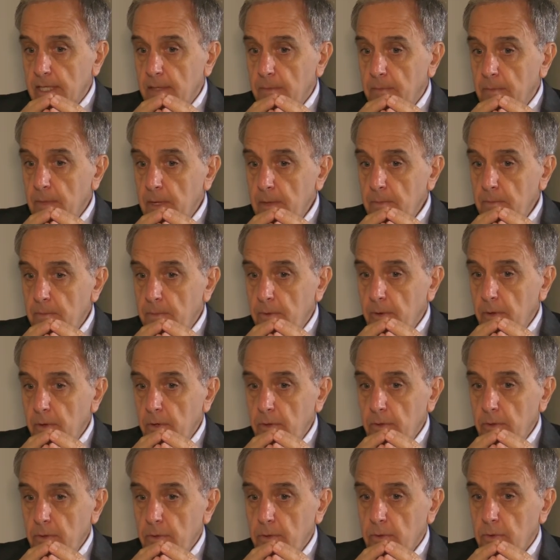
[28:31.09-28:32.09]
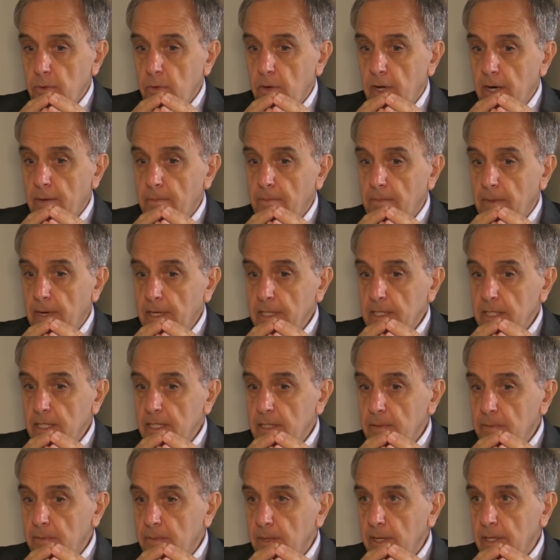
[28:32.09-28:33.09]
the people who are
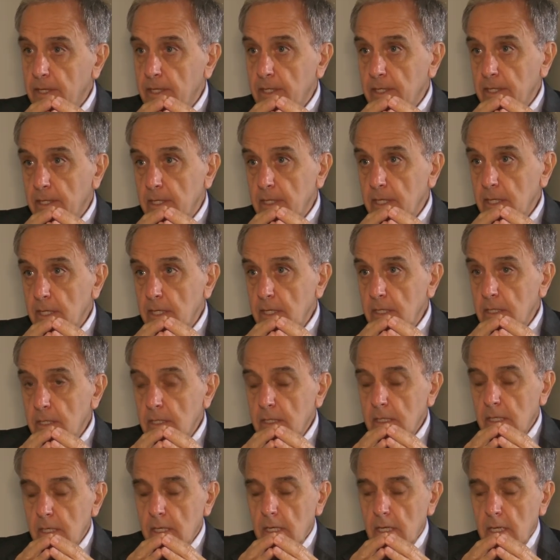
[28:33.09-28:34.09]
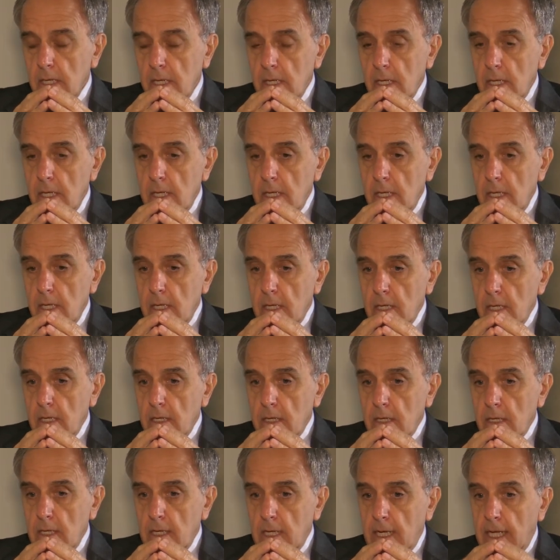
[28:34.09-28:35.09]
participating in this,
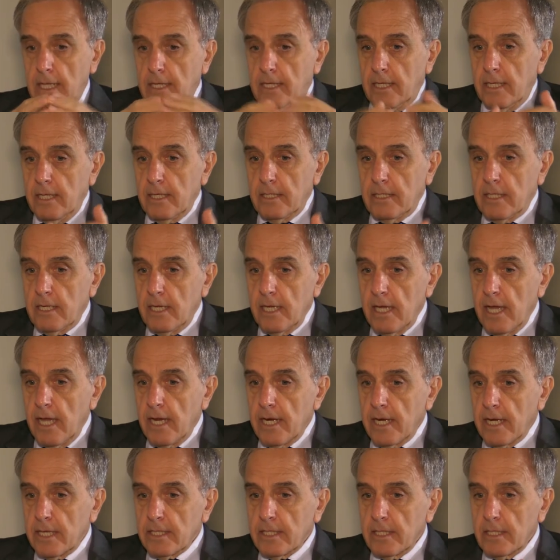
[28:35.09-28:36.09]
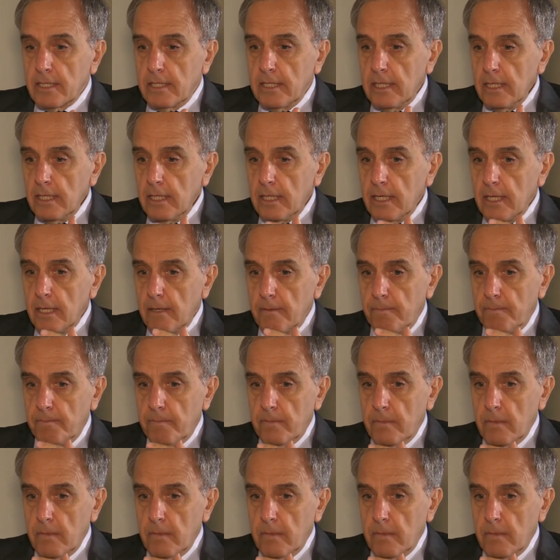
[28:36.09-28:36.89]
at least here in Argentina,